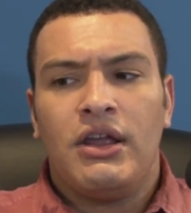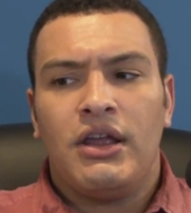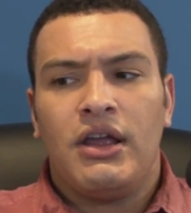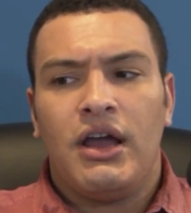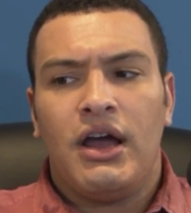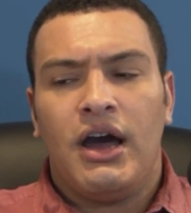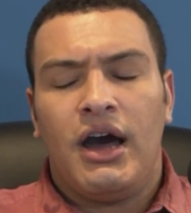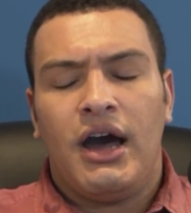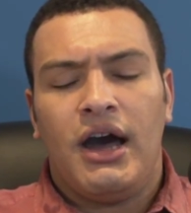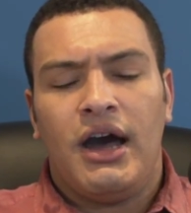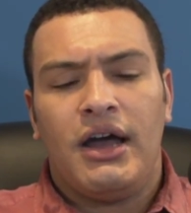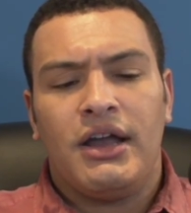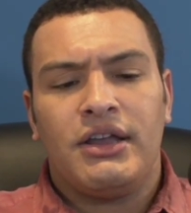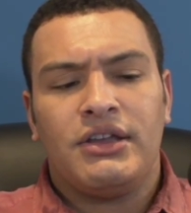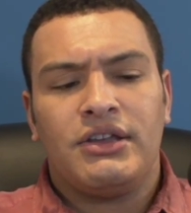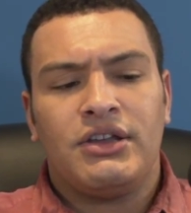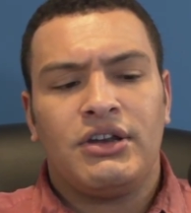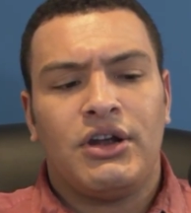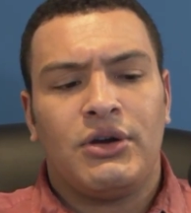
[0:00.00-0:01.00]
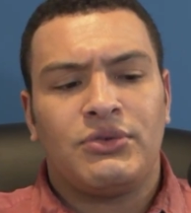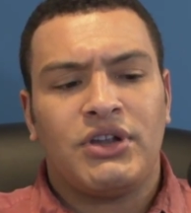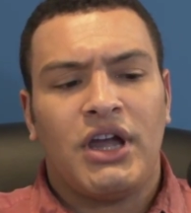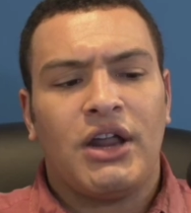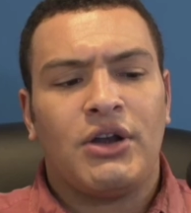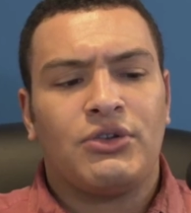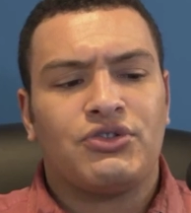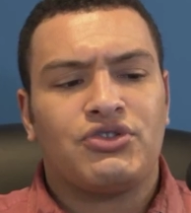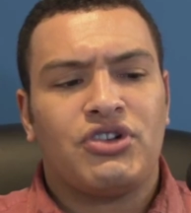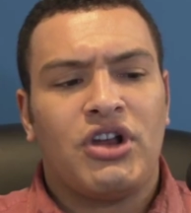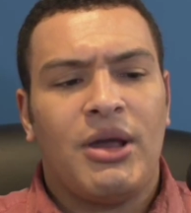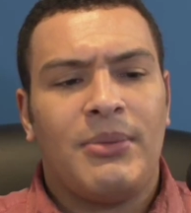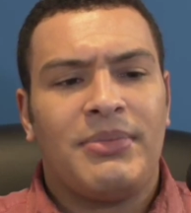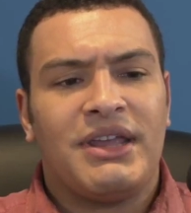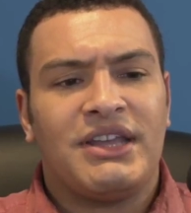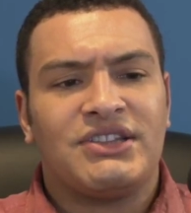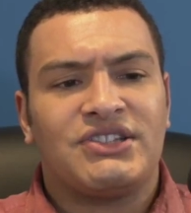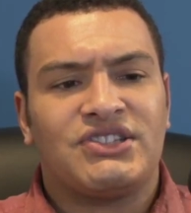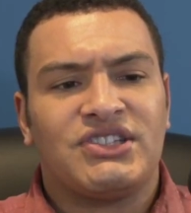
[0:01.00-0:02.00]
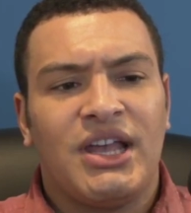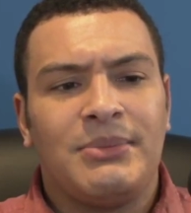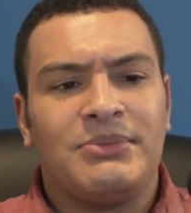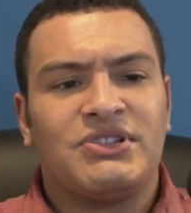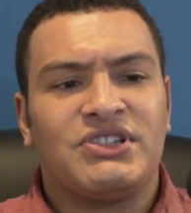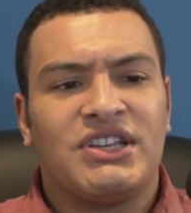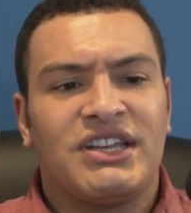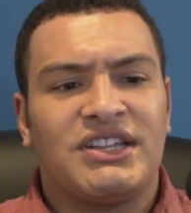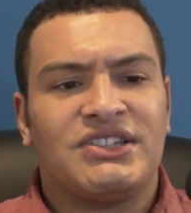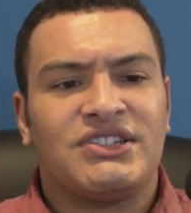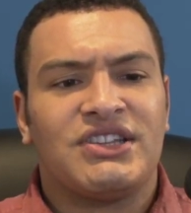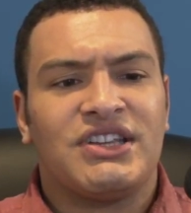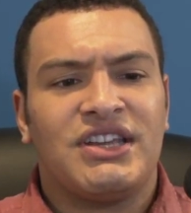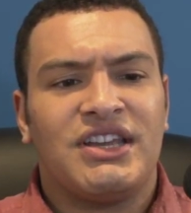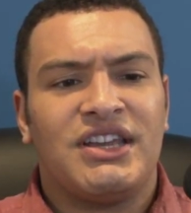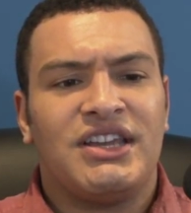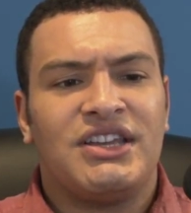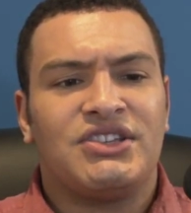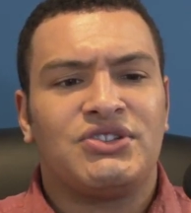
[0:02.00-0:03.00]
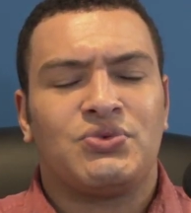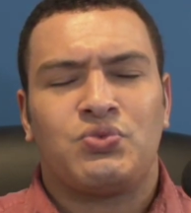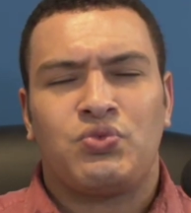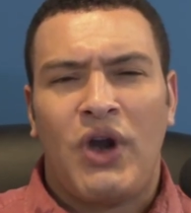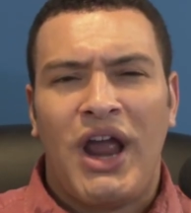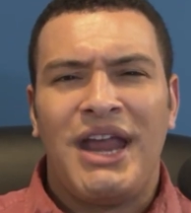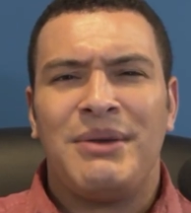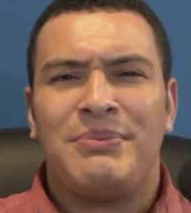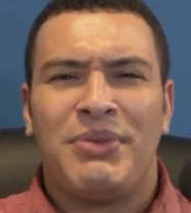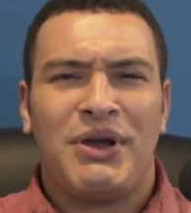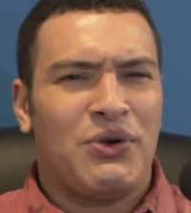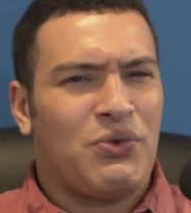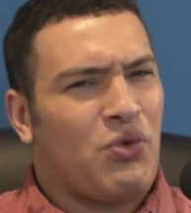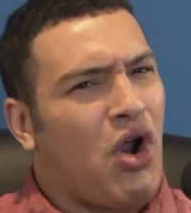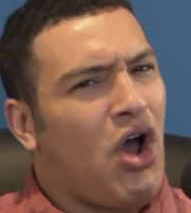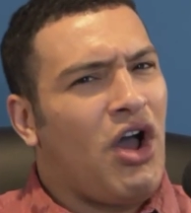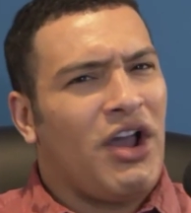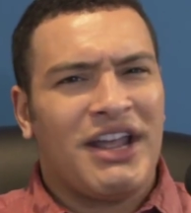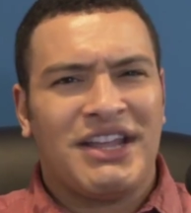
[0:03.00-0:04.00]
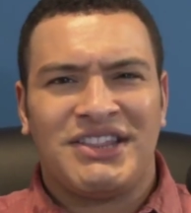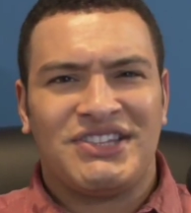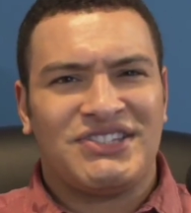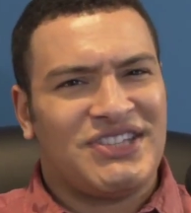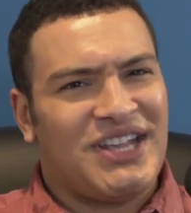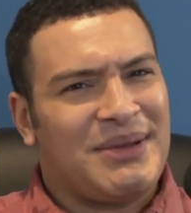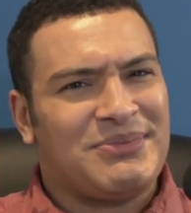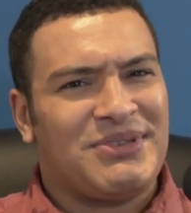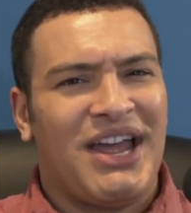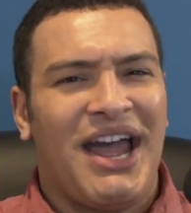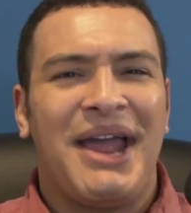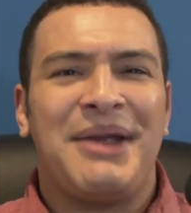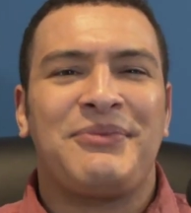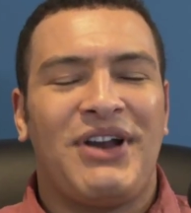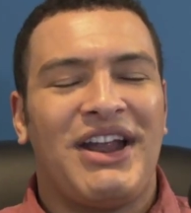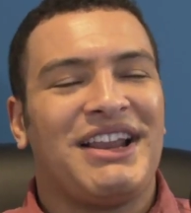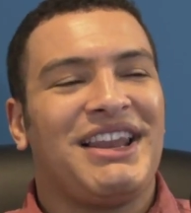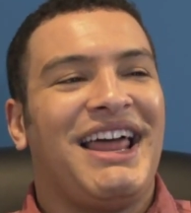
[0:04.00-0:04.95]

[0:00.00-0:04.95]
Donald Trump, in some sense, is right but wrong at the same time, right?